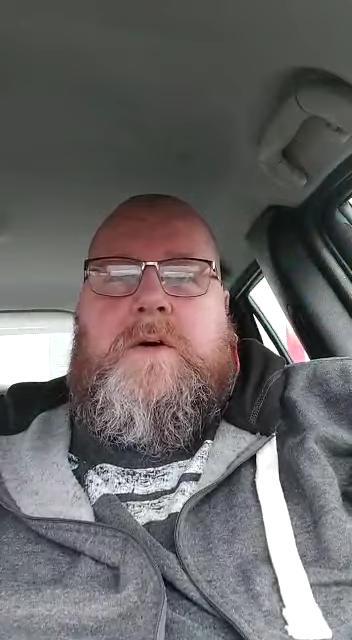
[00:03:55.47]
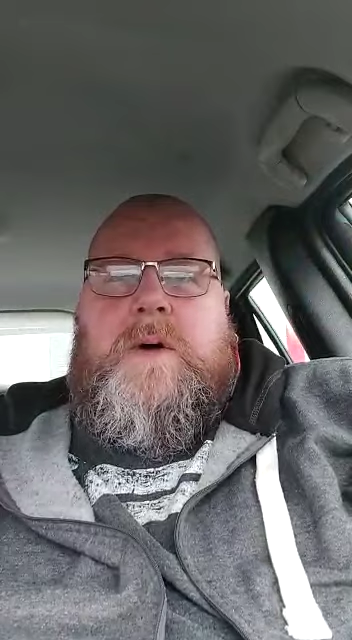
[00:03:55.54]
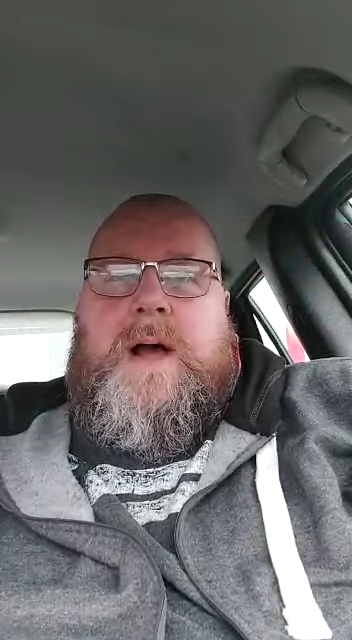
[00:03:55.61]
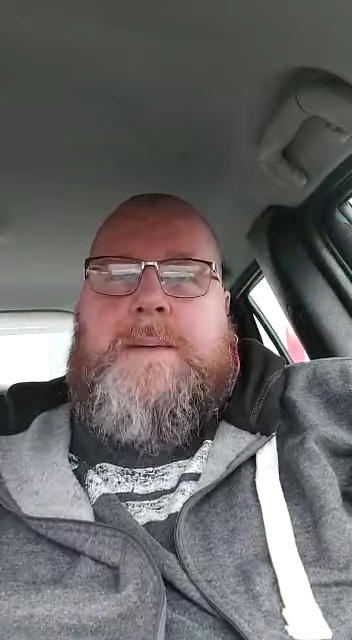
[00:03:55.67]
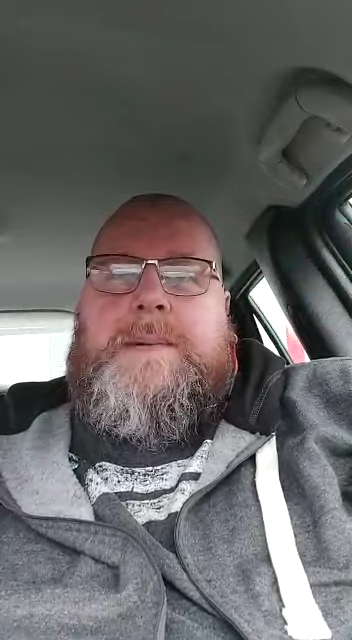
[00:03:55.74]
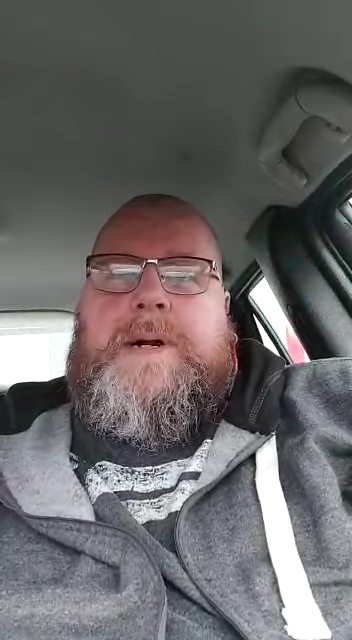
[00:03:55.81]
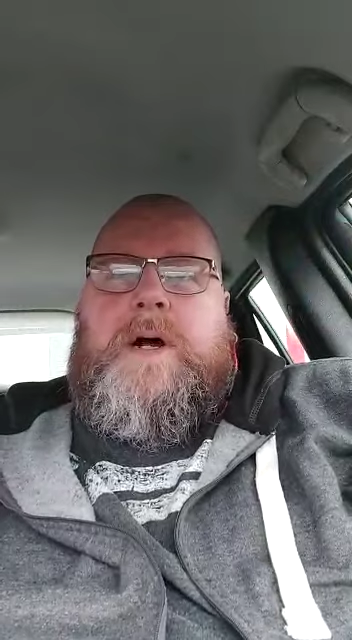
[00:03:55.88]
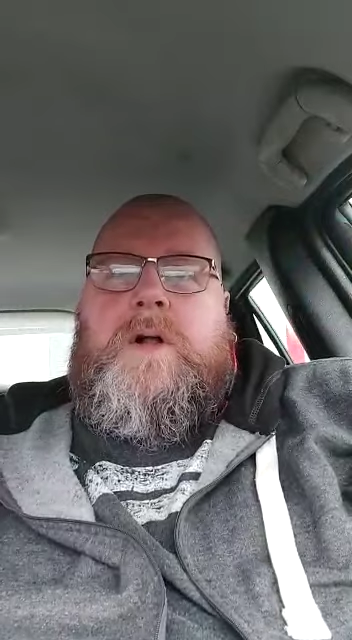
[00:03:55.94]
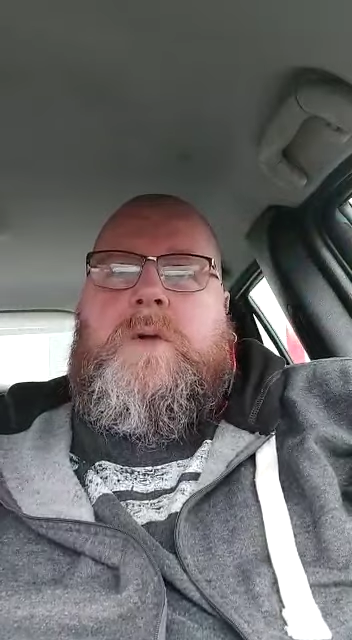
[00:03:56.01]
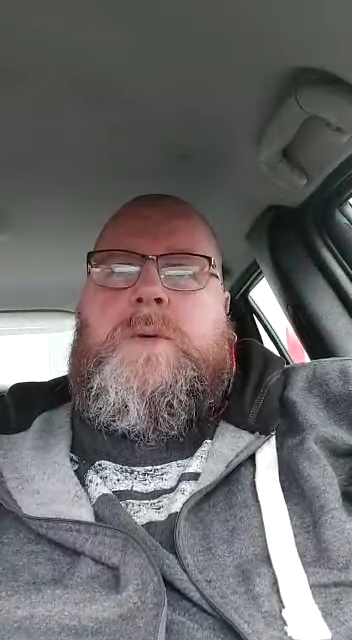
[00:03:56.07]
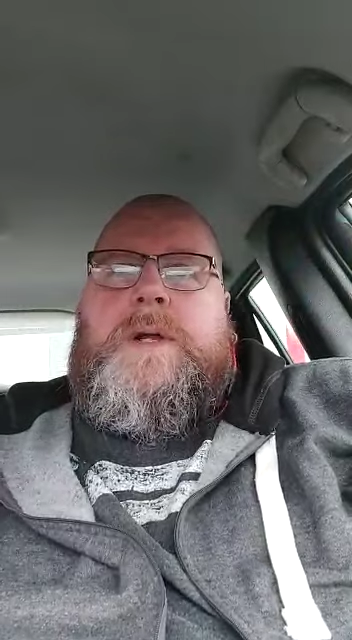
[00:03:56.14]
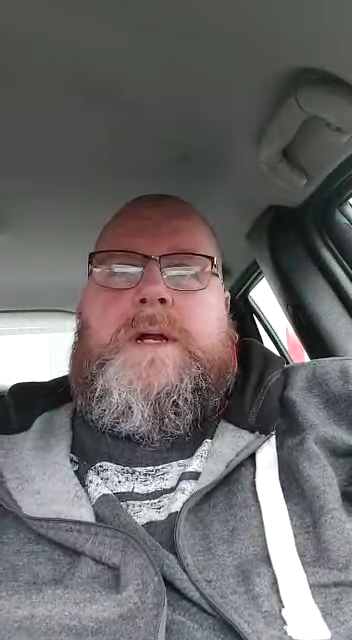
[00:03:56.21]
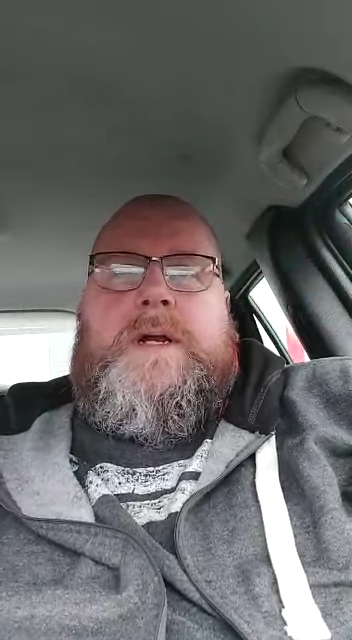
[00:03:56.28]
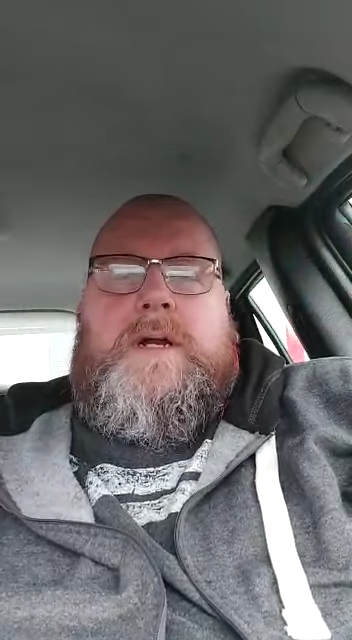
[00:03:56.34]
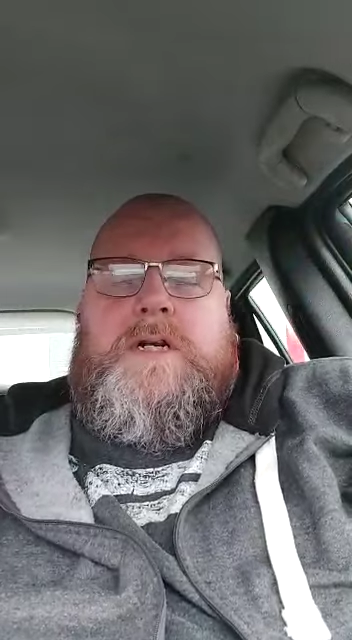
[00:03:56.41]
a rabbit hole
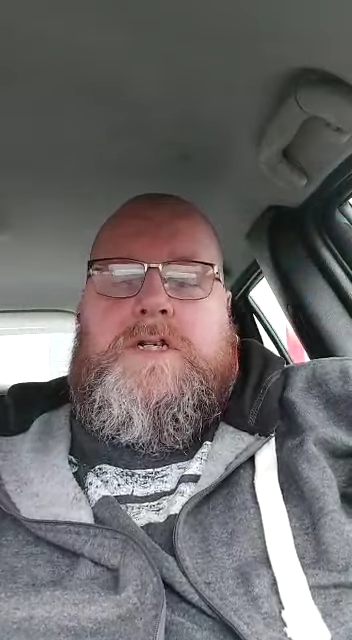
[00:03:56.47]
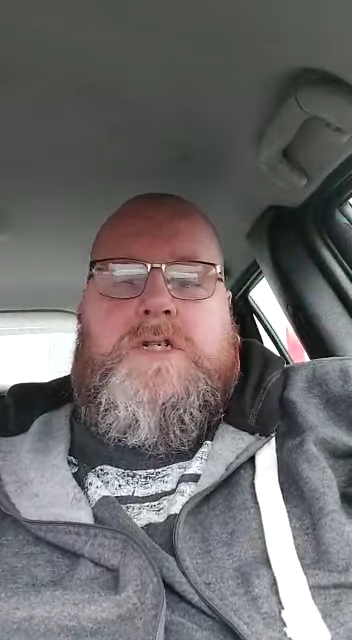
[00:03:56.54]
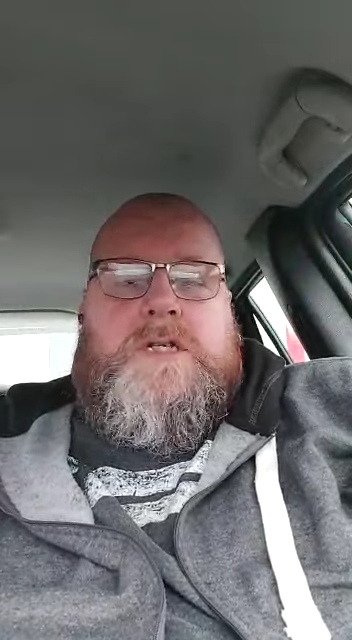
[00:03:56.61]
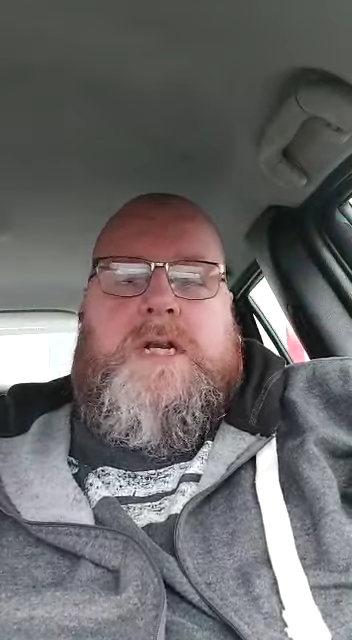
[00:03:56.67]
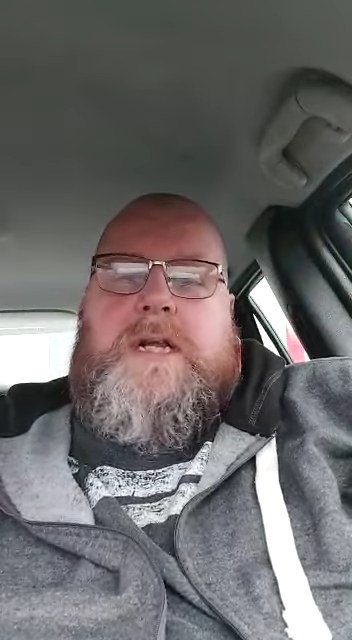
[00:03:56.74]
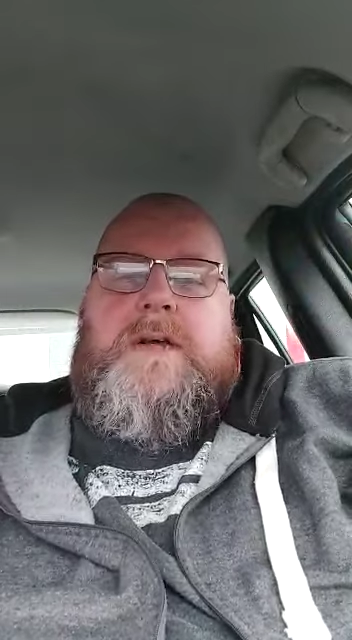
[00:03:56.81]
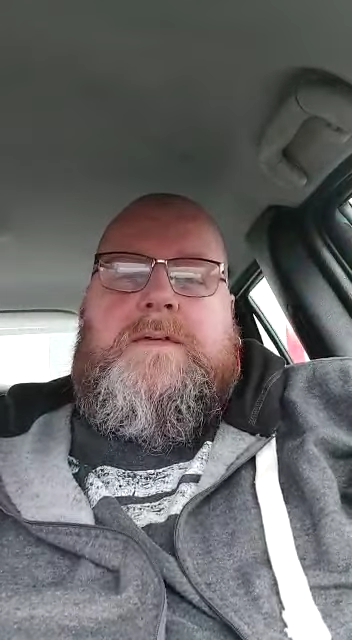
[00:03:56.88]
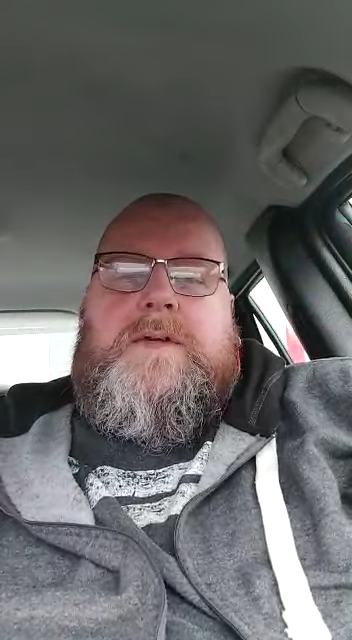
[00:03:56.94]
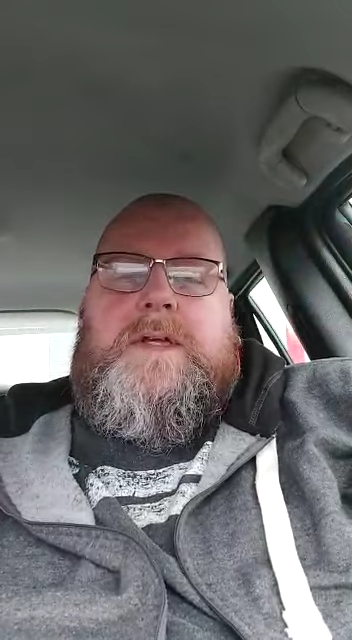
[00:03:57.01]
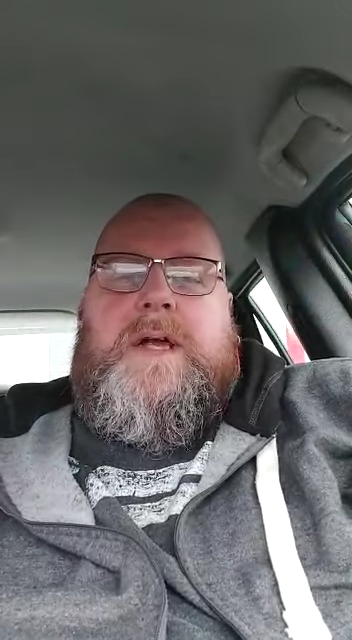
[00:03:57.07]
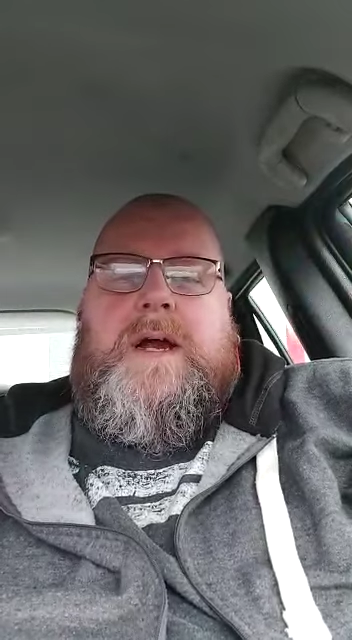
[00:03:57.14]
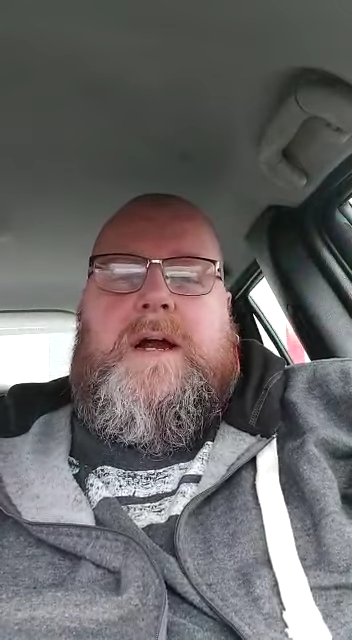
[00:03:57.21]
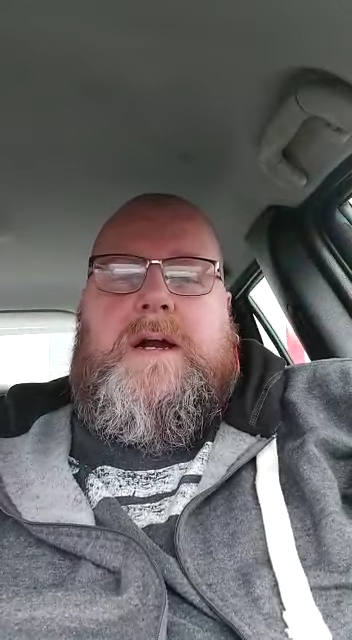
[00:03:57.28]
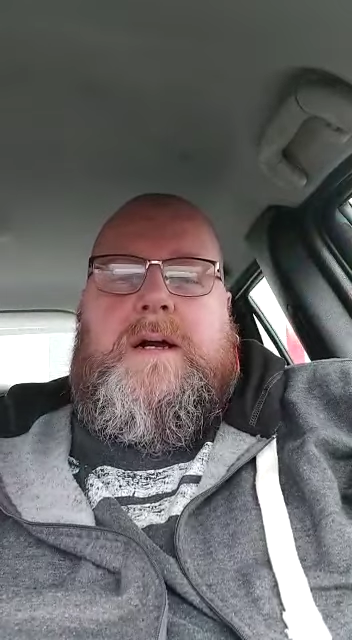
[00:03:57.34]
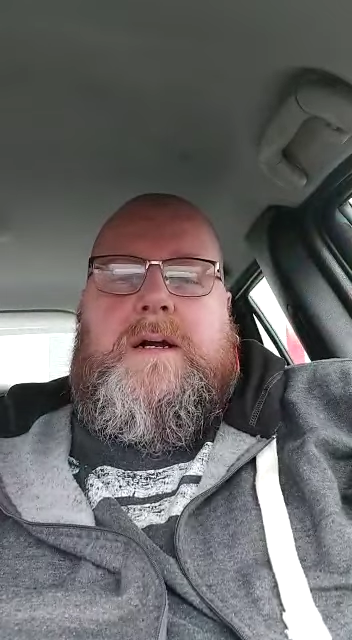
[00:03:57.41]
with it, I just leave it
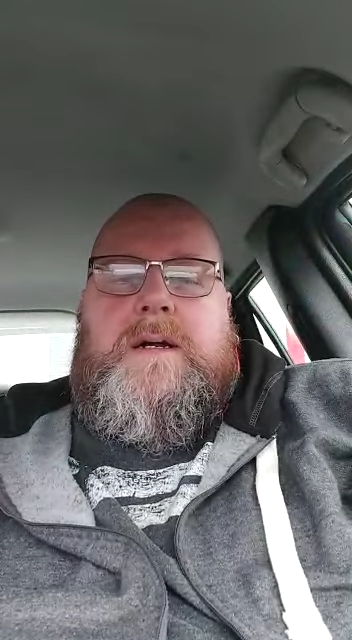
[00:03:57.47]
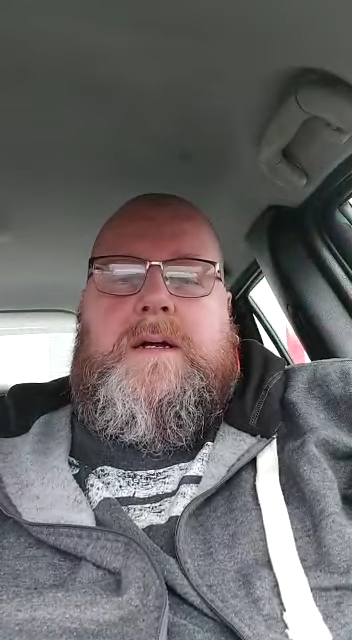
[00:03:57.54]
there.